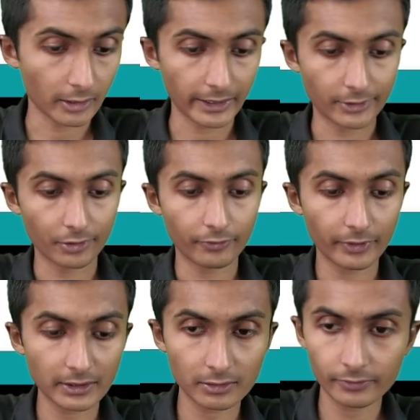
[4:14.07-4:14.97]
Okay, so
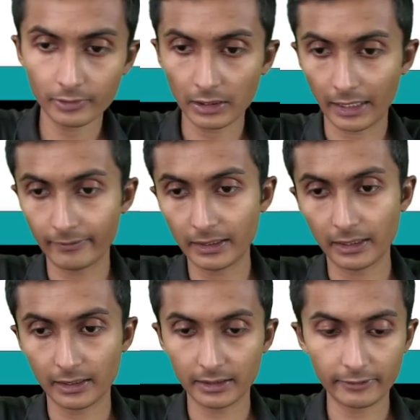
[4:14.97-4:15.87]
first of all I
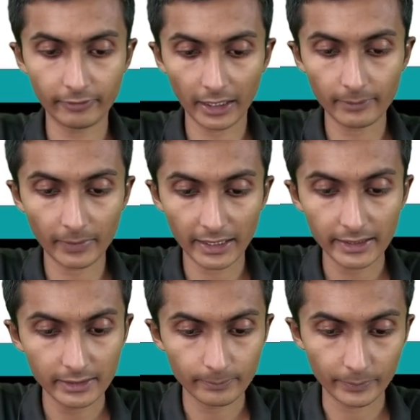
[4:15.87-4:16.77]
will define
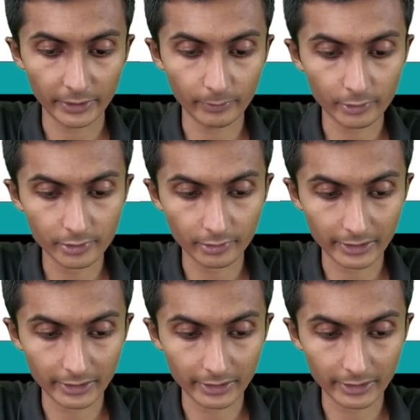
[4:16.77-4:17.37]
my pin modes.